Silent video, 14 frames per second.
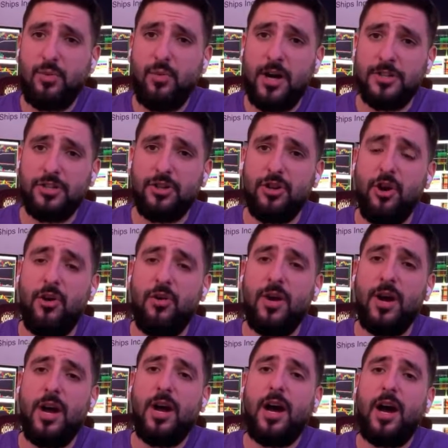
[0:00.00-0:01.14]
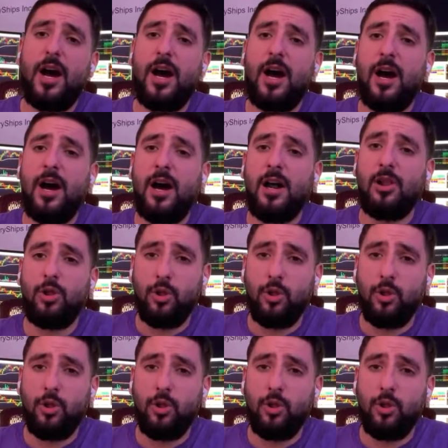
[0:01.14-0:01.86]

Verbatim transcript: We wanted to go uh,